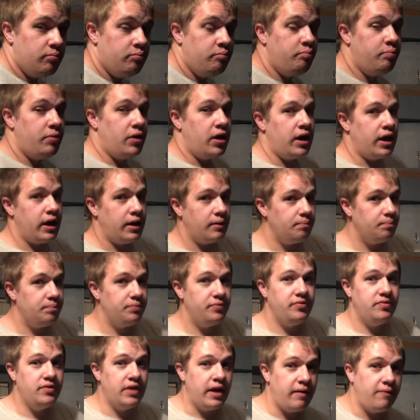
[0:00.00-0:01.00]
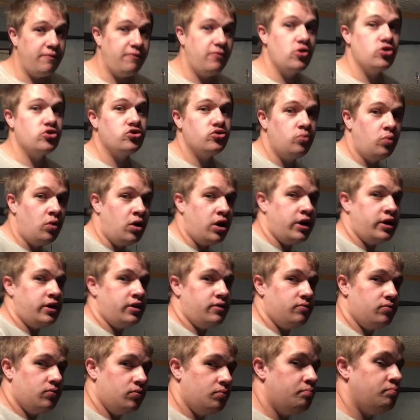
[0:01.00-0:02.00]
but that first one
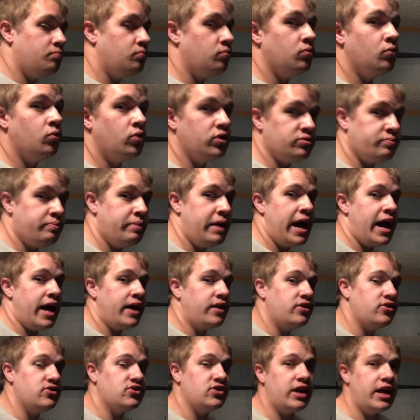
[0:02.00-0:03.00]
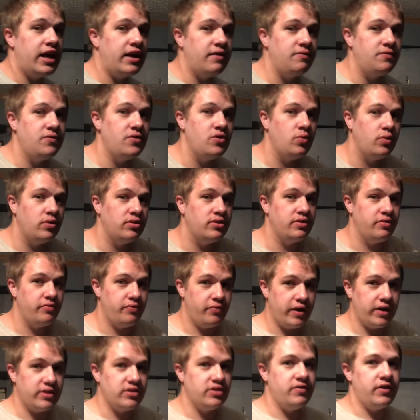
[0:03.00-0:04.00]
was bad because it had a few
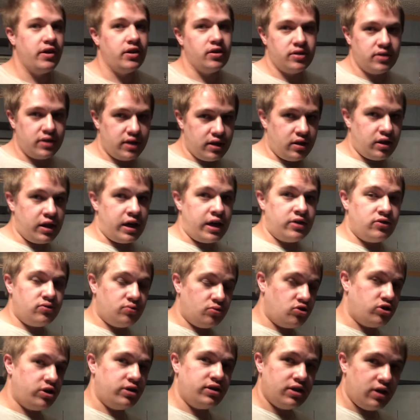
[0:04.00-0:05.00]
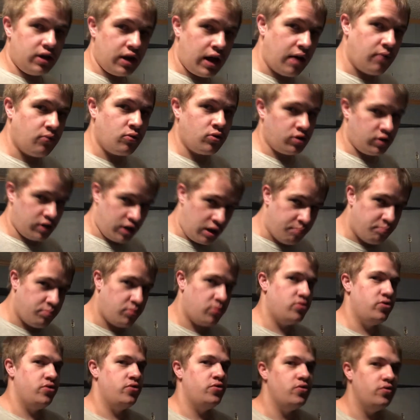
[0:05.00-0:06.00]
defective LED lights, which I did not really
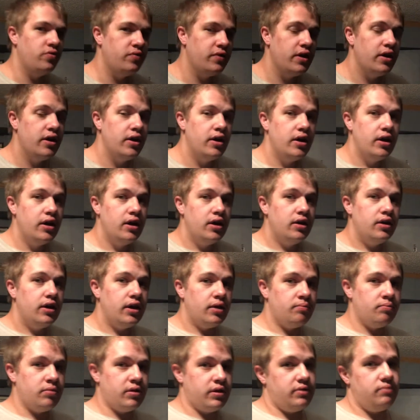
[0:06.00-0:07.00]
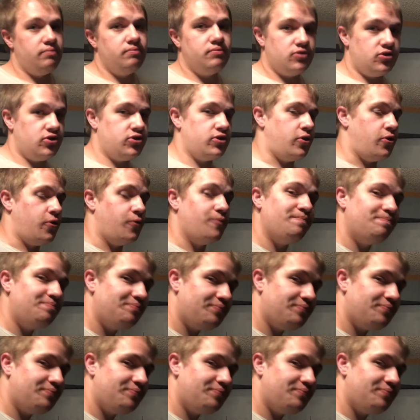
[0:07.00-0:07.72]
approve. But so